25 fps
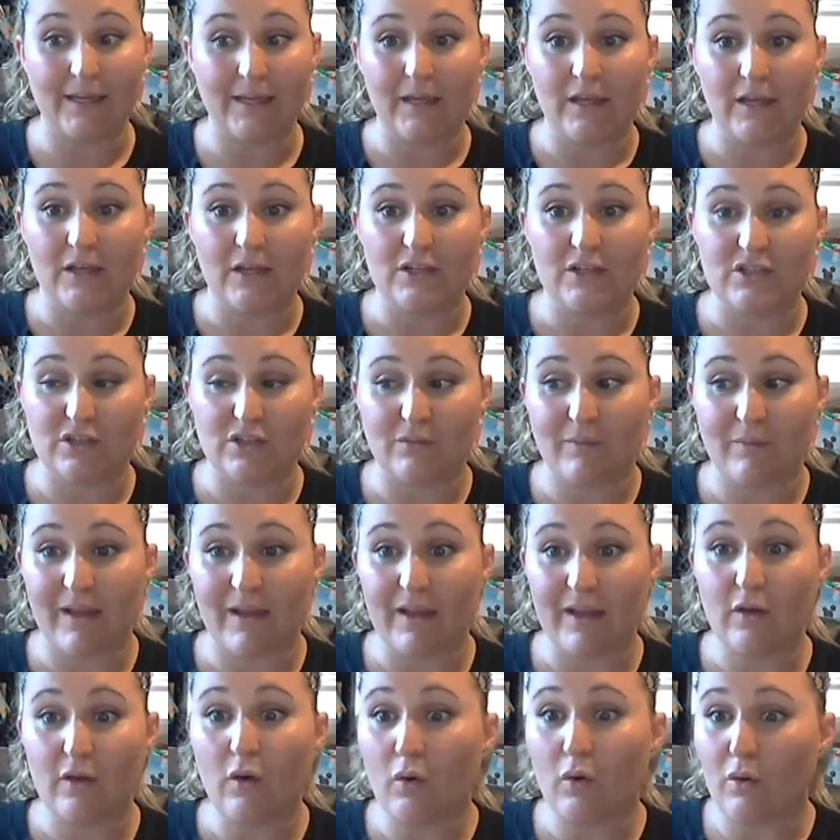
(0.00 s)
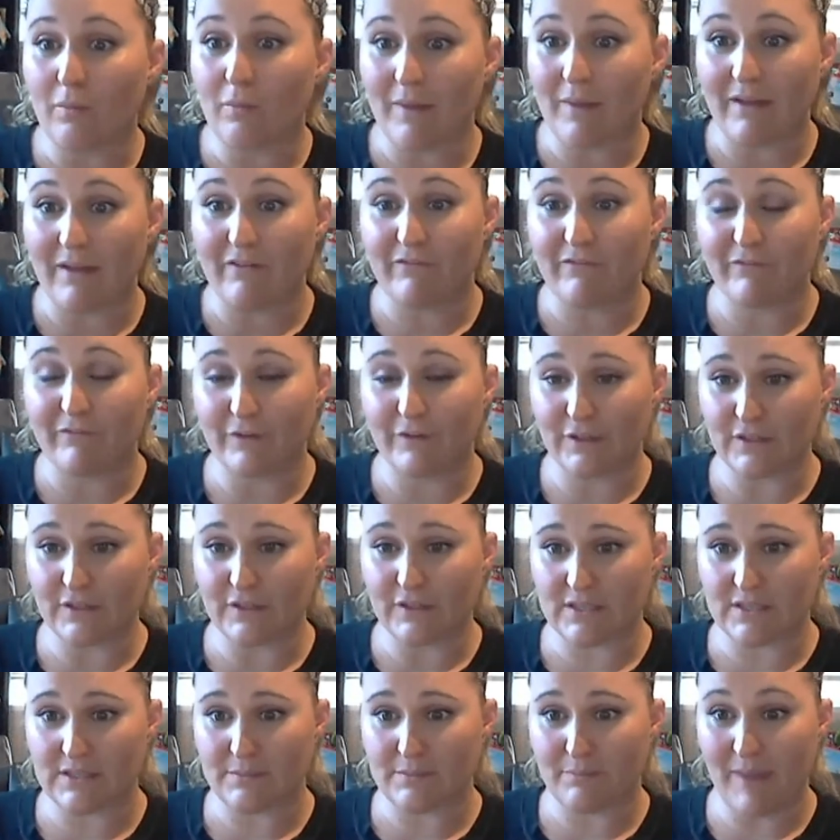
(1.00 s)
So my goal, my
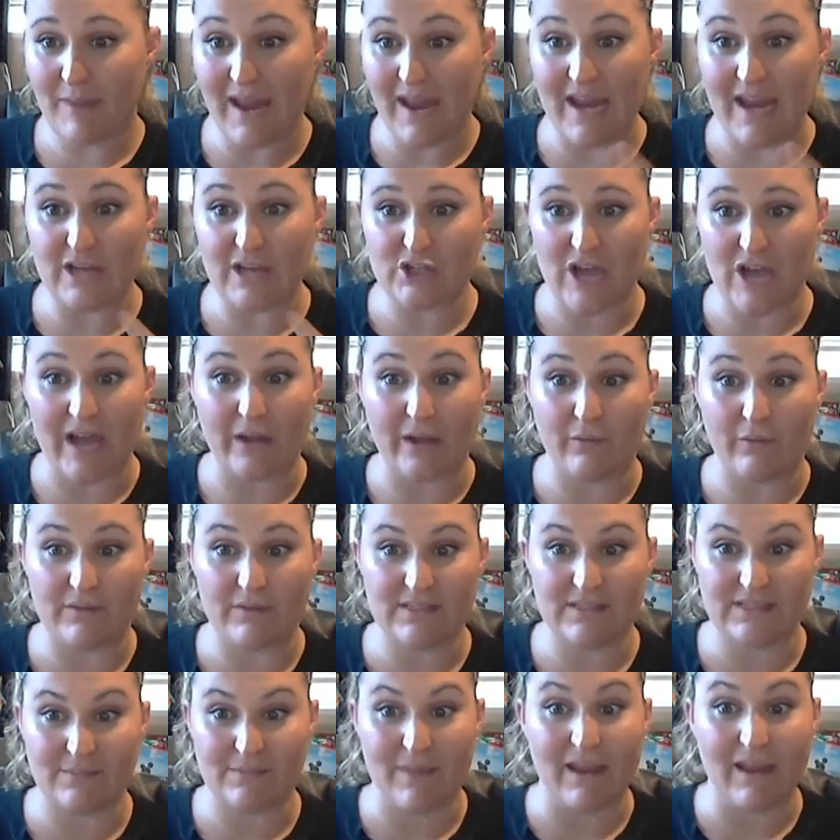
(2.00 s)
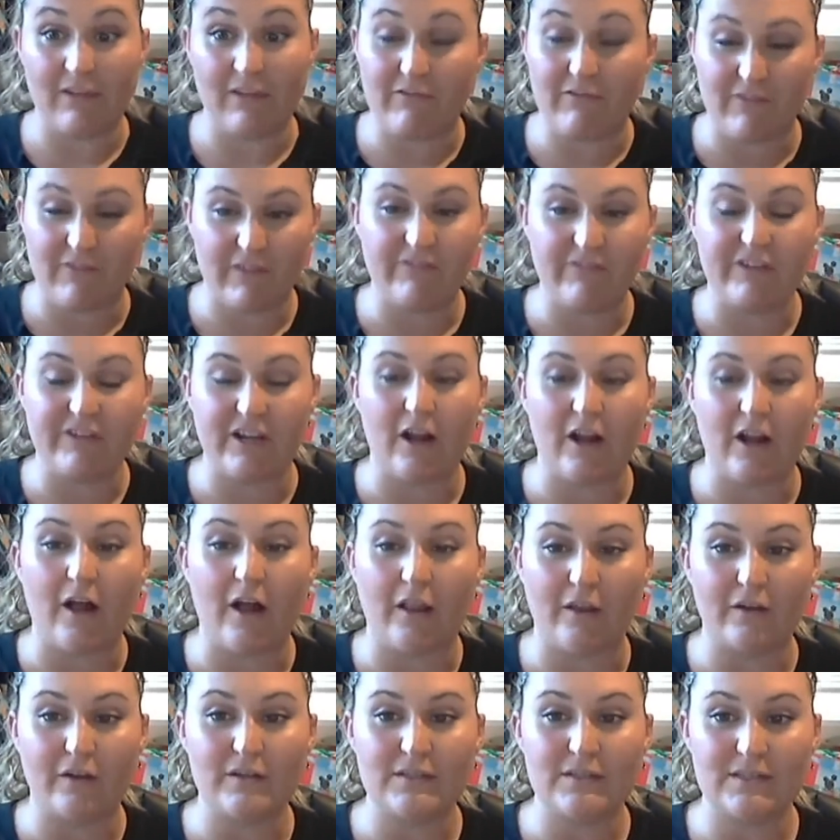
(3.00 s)
first paycheck was to make
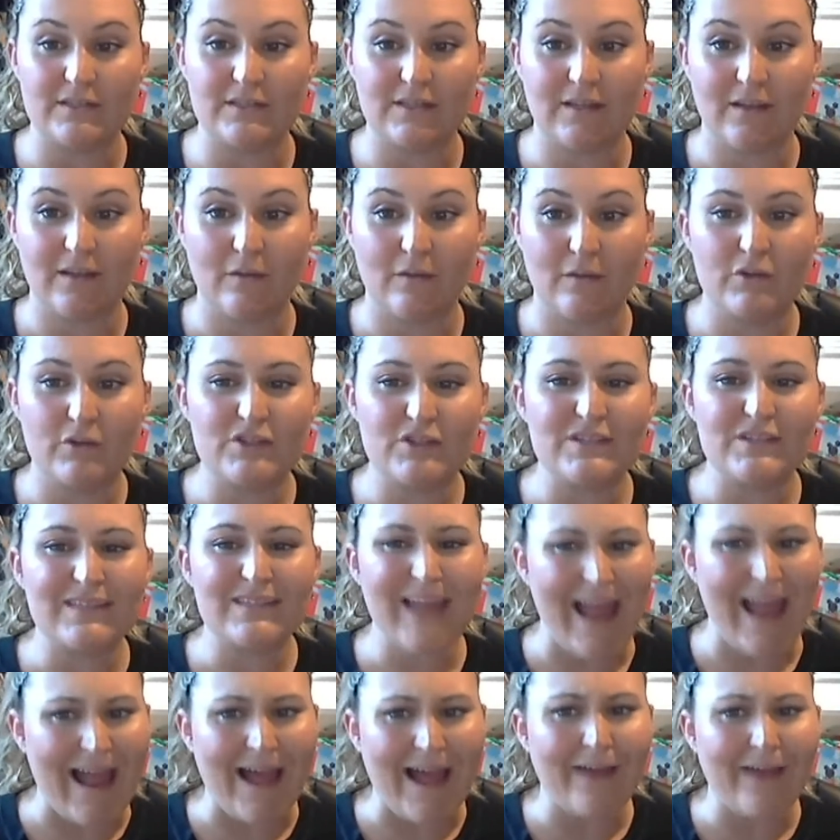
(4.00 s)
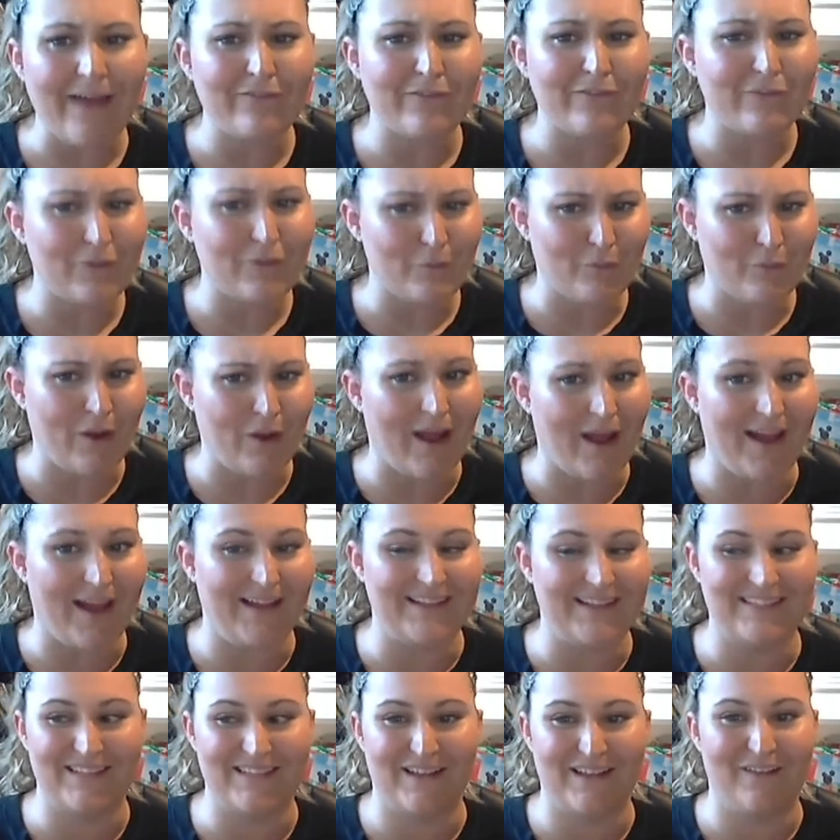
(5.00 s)
$50, which is half of the
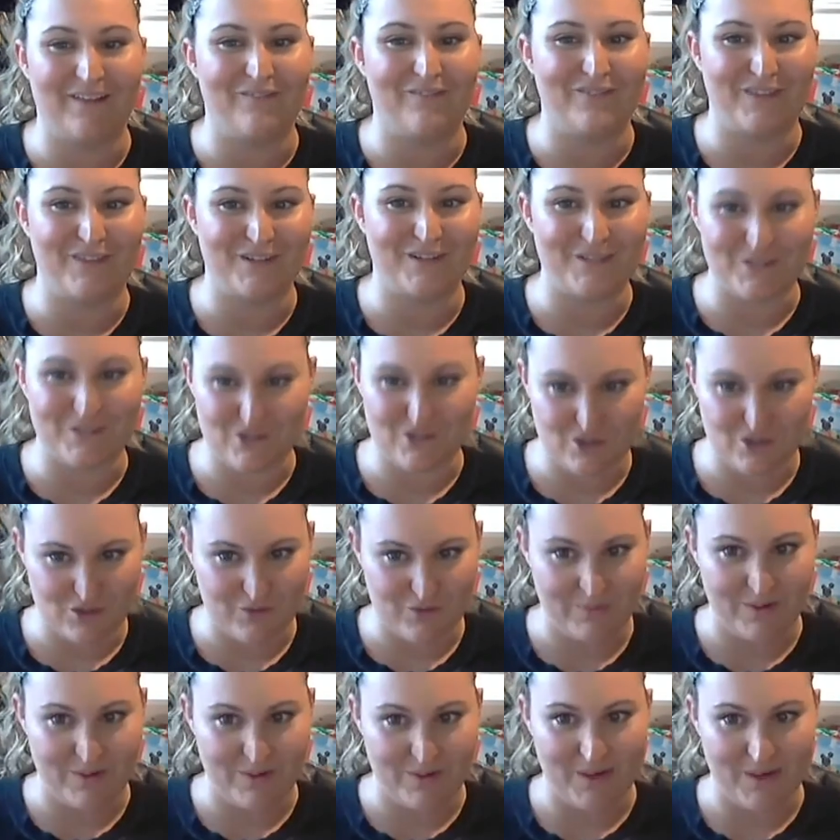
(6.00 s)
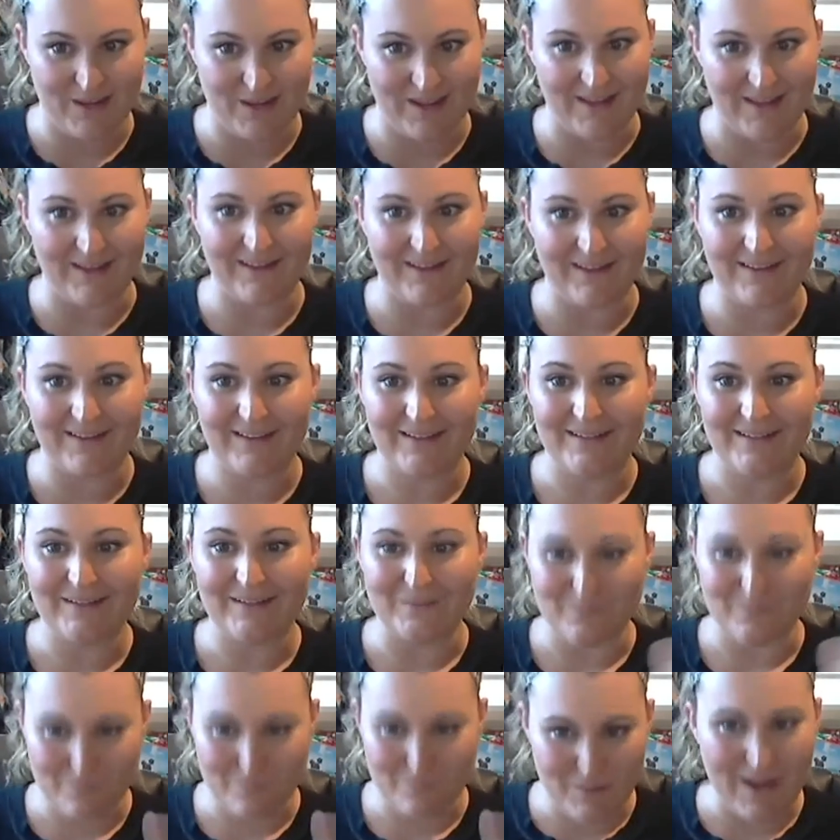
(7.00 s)
price of the distributor kit,
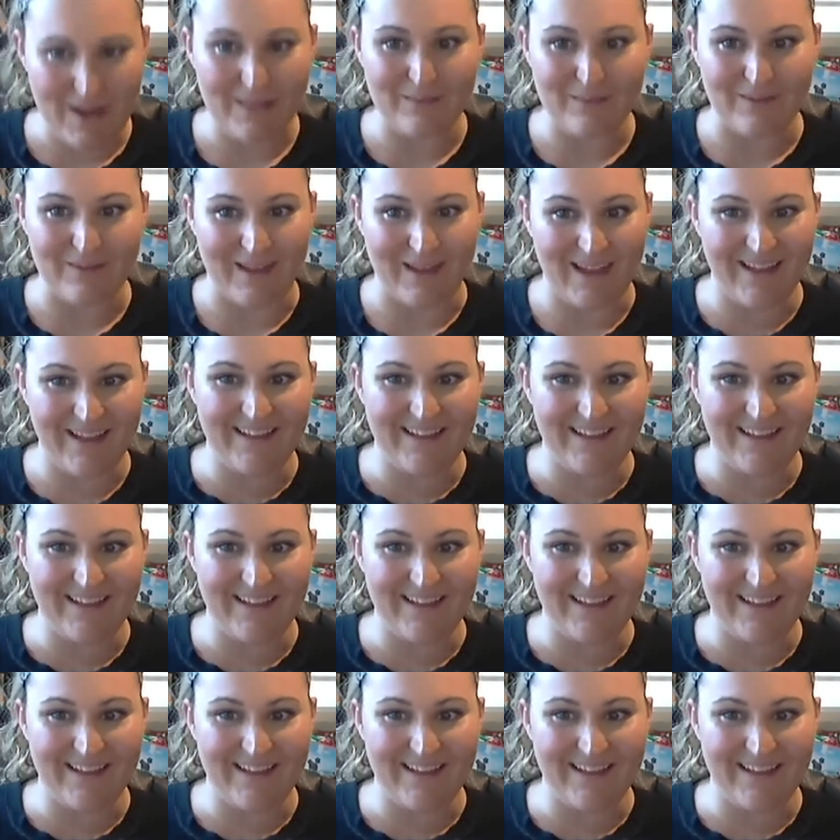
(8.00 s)
by the way.